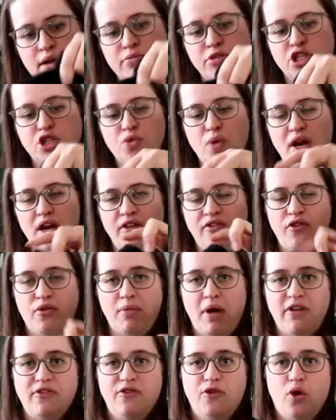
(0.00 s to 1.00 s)
am just waiting for
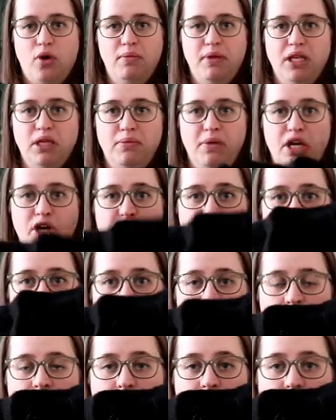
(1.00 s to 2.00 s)
my 4 millimeter
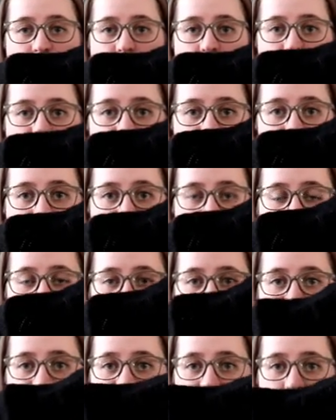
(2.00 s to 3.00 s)
needles to be
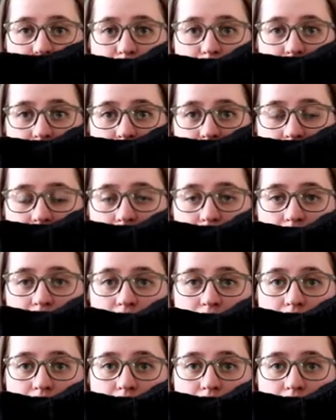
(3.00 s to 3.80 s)
available